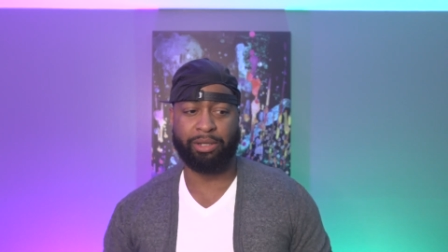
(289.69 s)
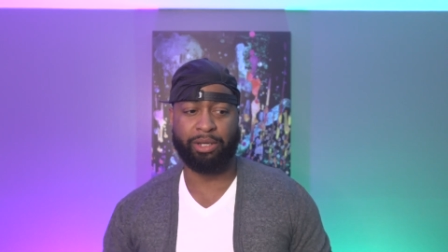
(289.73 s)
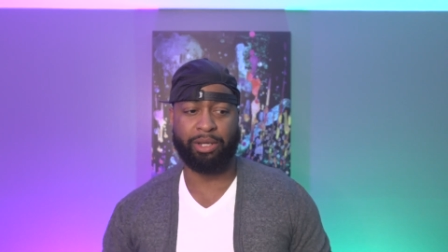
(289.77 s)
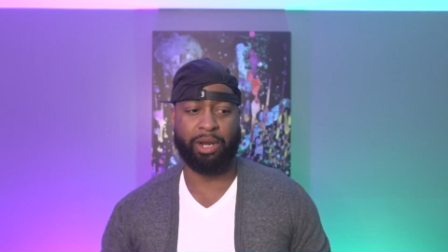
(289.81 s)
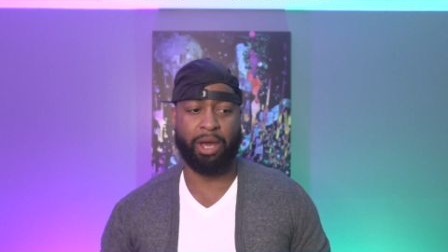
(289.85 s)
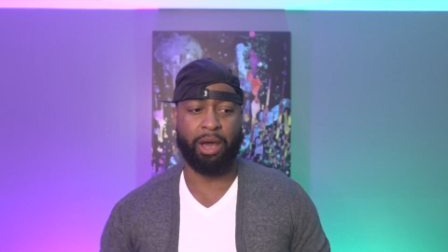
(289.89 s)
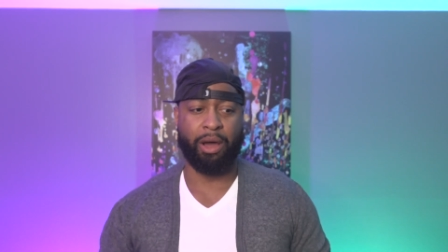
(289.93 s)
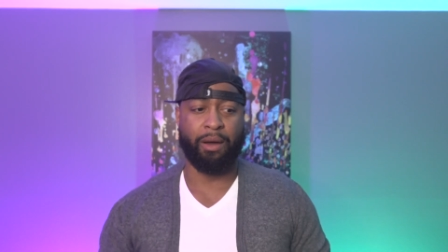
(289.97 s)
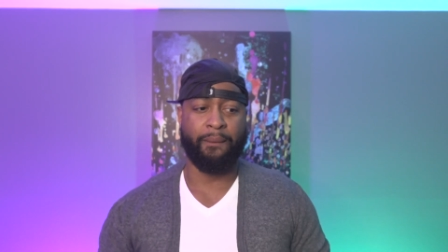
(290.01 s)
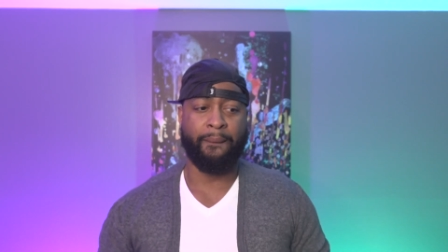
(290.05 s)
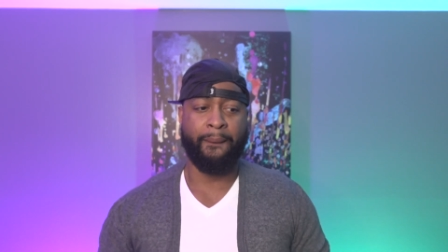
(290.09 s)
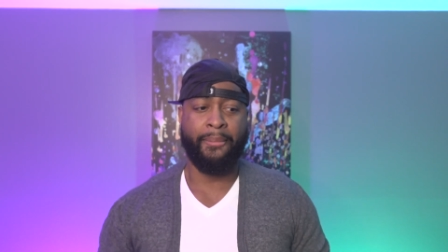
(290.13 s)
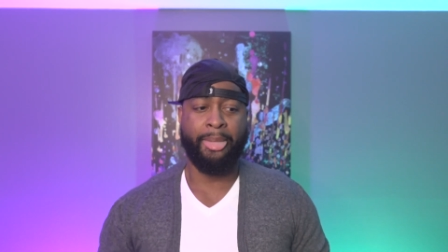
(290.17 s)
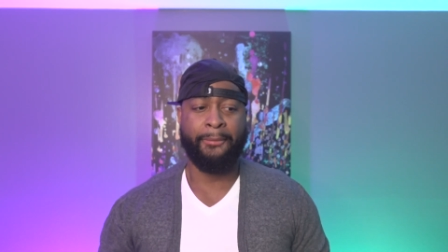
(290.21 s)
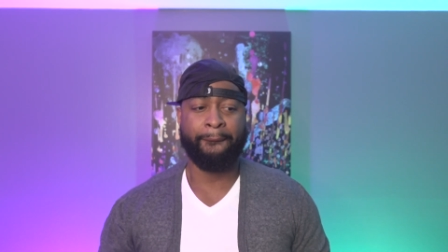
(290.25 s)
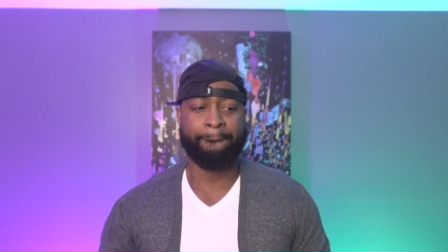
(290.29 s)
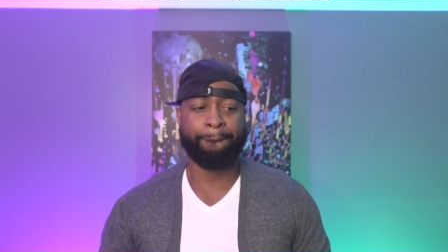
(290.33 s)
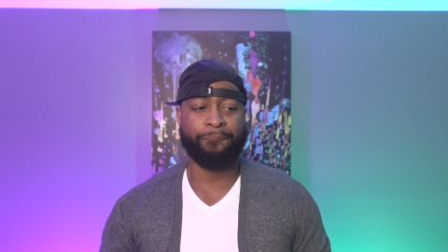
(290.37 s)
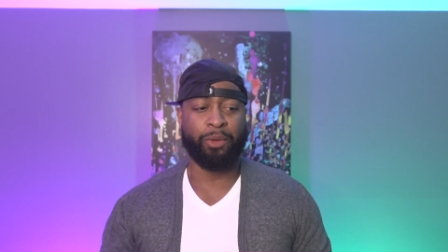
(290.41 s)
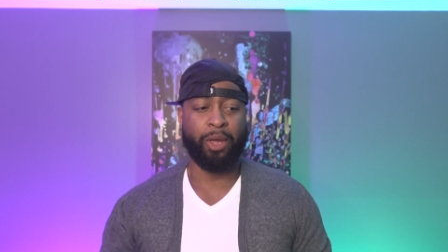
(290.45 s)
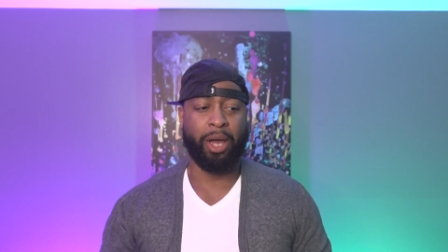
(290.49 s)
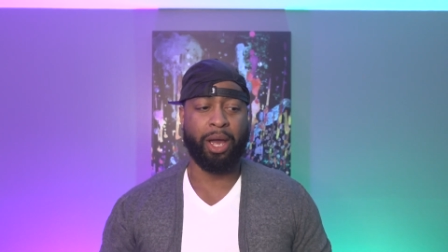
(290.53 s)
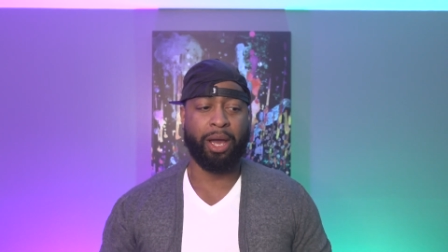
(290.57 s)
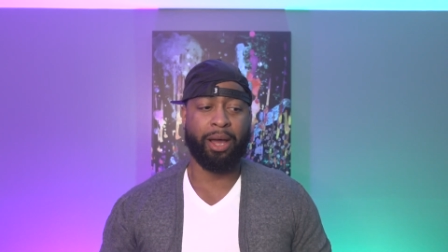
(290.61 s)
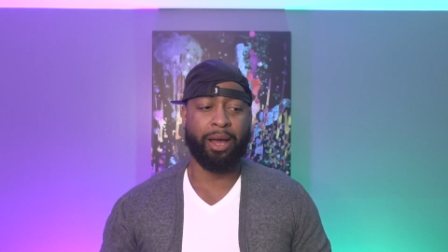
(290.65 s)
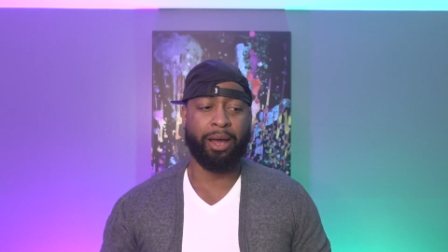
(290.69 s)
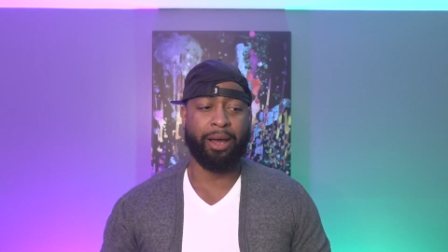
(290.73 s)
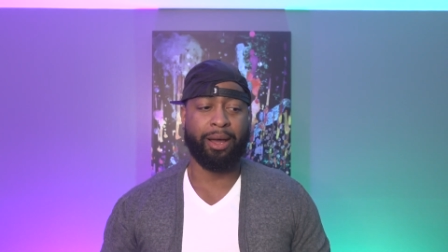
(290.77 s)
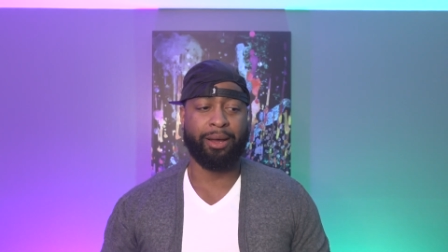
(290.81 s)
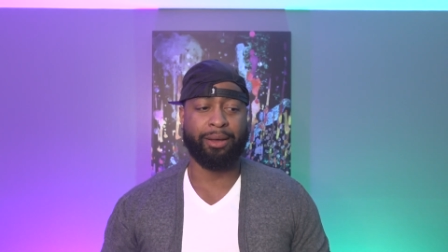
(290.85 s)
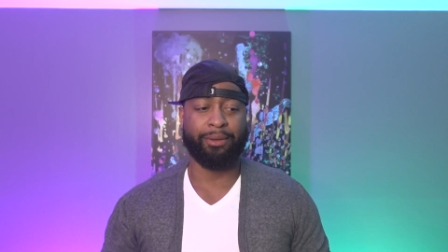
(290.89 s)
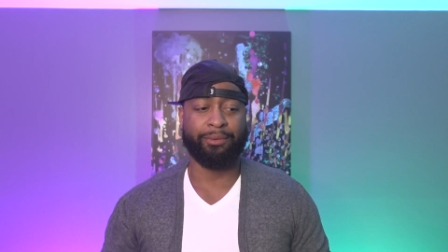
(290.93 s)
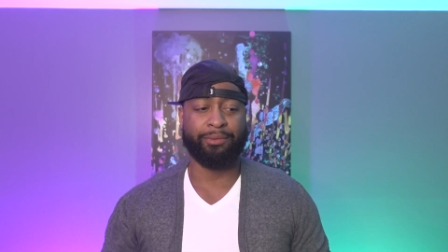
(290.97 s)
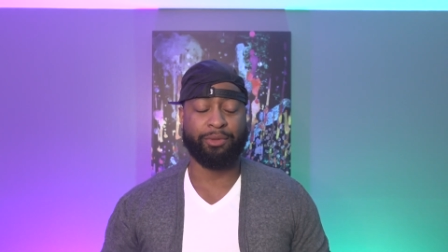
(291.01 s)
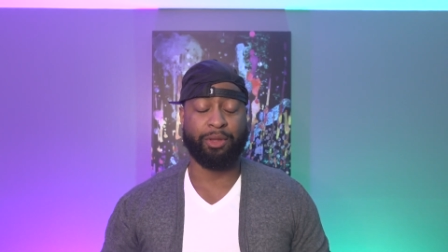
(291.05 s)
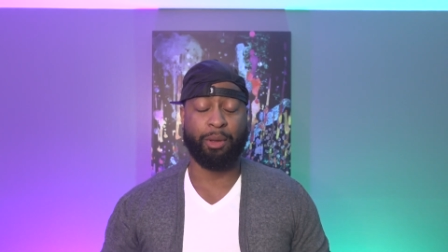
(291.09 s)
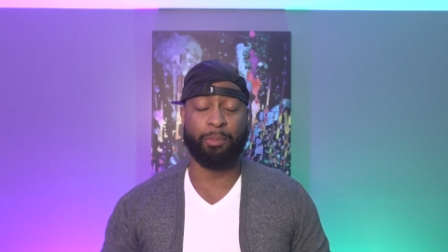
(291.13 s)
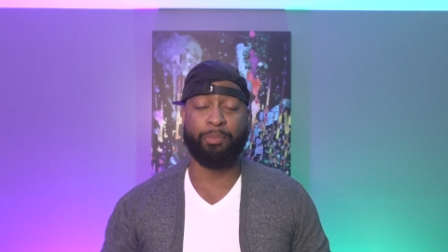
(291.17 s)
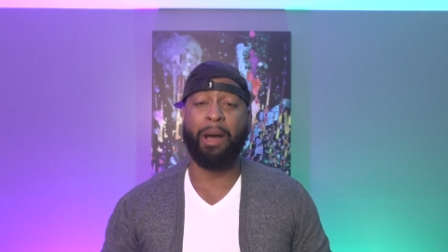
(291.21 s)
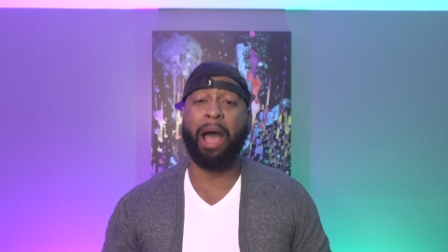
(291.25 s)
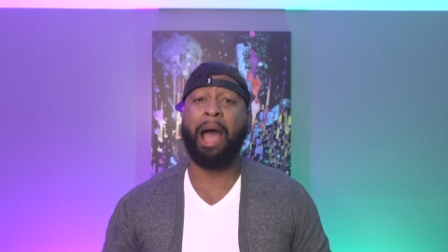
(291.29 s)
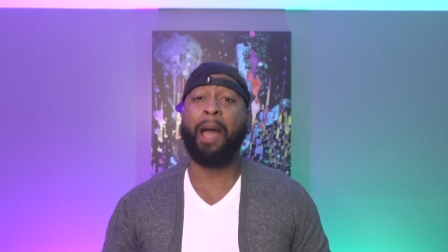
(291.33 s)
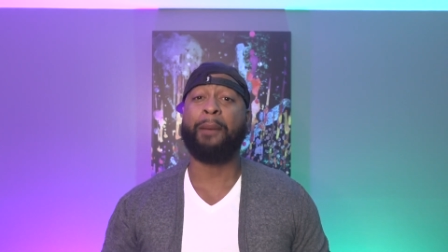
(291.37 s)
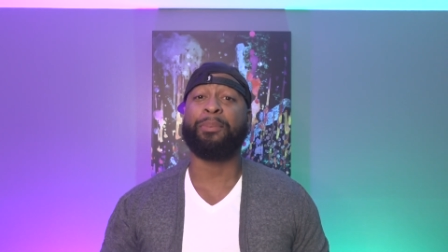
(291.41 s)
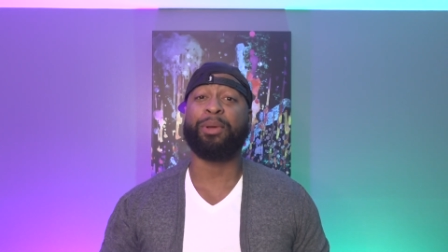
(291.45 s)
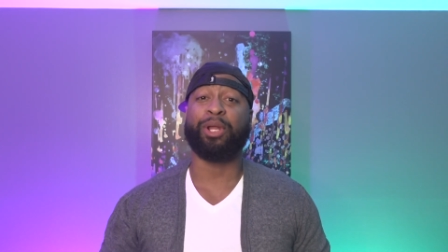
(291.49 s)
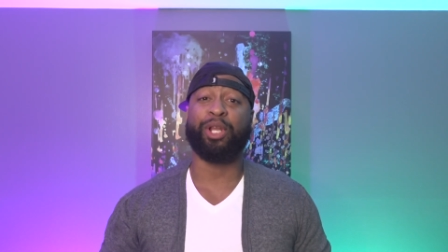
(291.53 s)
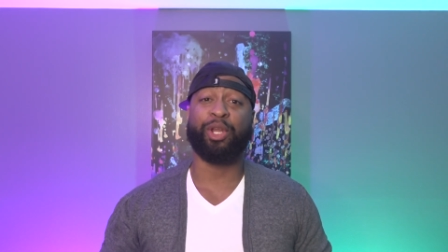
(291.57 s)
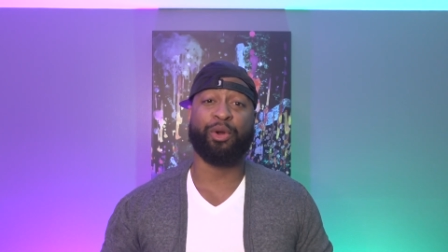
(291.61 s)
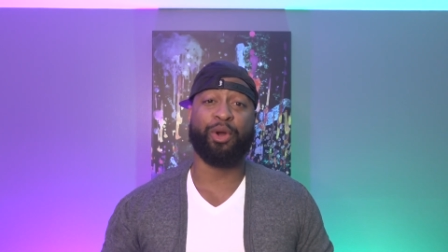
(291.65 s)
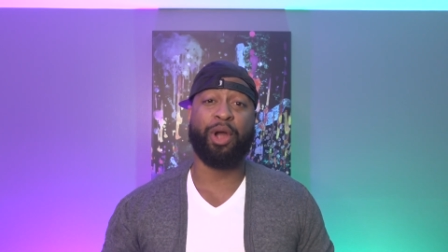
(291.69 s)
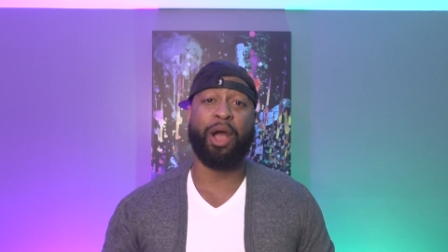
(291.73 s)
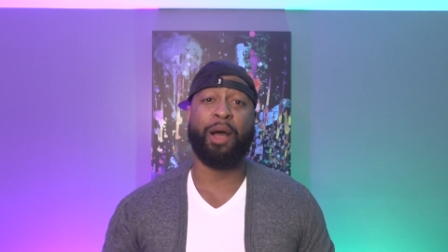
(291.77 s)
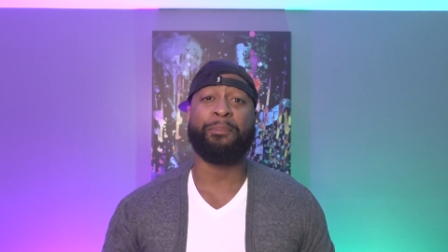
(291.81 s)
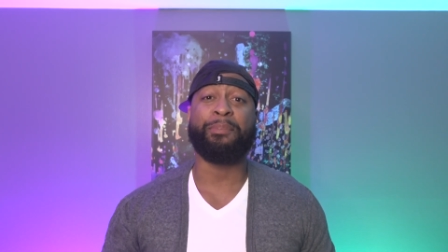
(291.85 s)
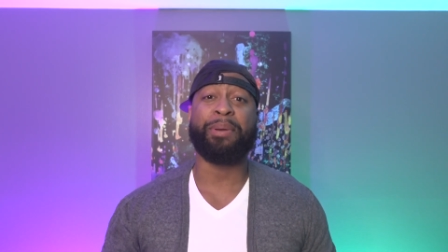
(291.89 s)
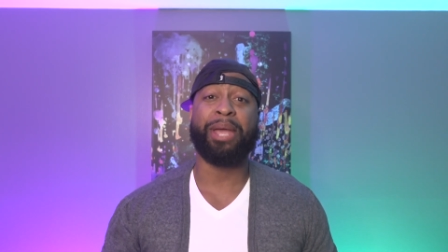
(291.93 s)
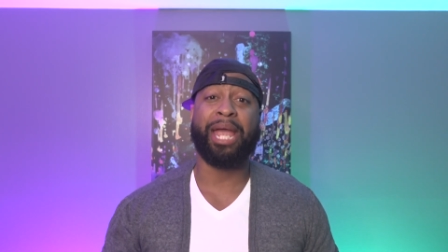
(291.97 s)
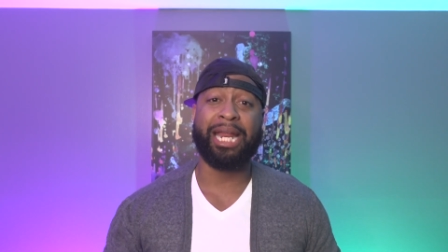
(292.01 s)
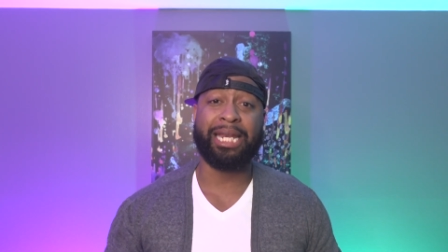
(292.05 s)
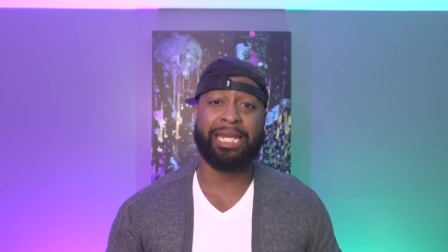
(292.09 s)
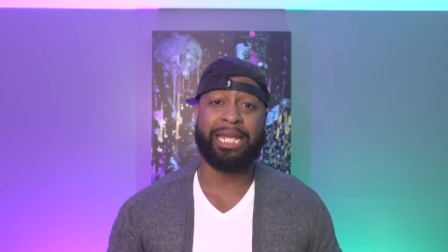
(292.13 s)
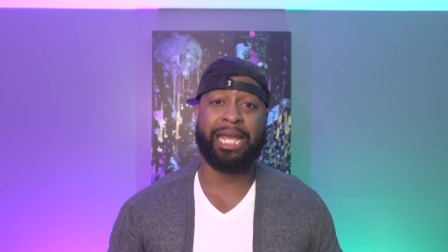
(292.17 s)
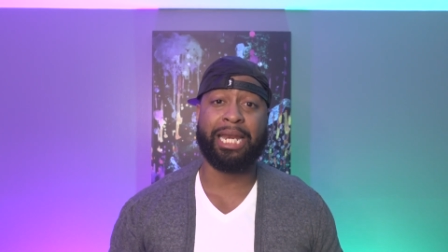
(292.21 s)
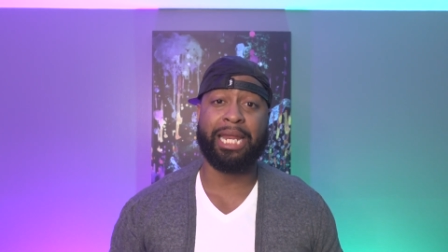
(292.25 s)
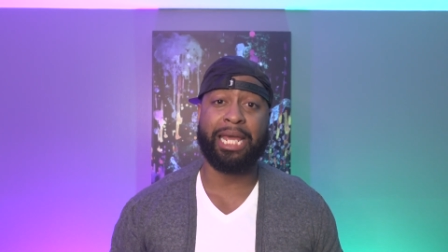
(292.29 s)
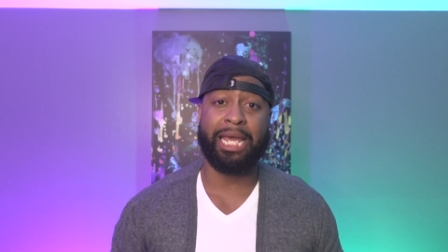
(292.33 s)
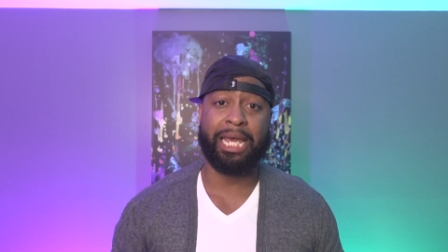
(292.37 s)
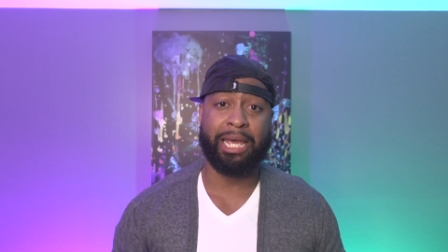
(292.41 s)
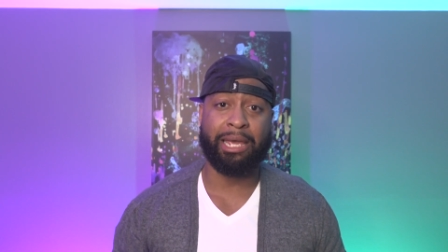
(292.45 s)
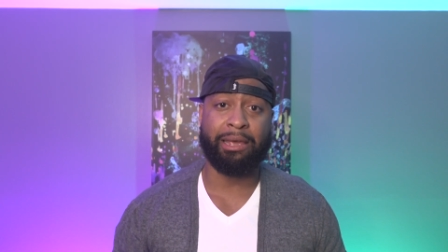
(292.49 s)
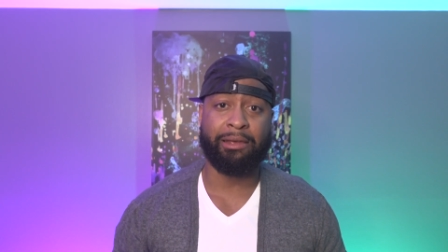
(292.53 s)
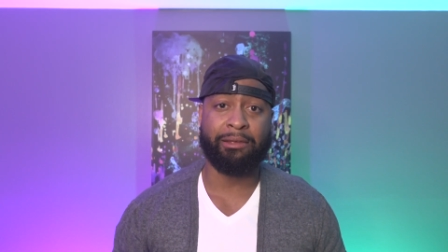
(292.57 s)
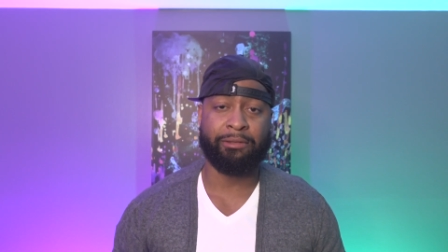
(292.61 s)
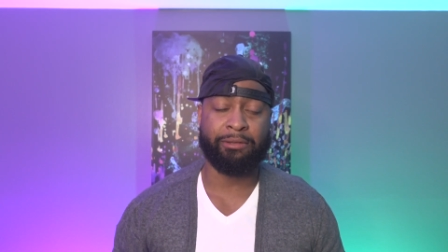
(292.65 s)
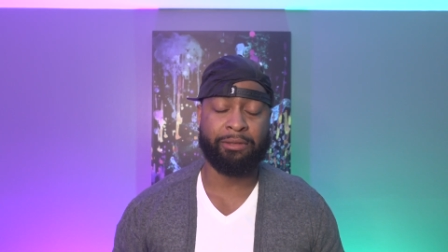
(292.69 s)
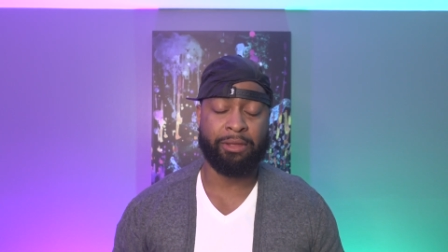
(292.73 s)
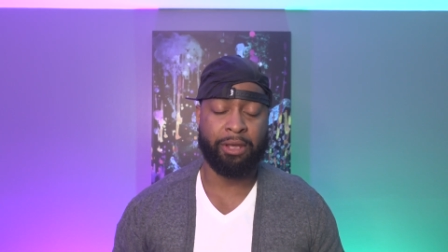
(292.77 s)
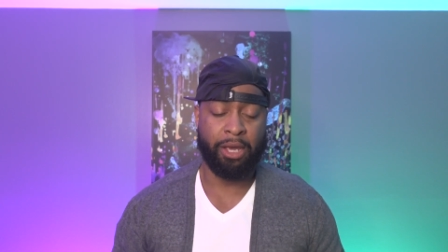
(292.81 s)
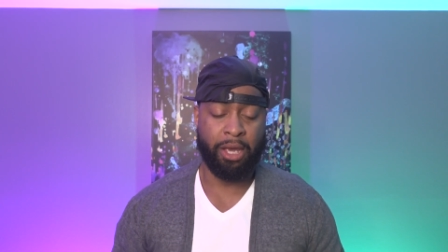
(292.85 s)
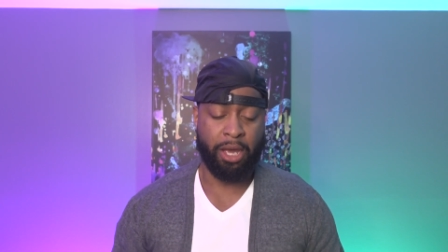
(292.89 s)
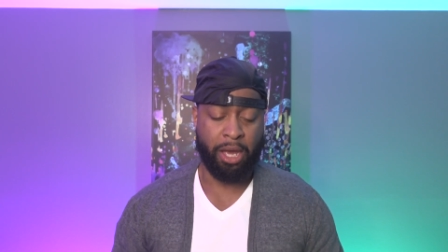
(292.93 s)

the popular opinion is.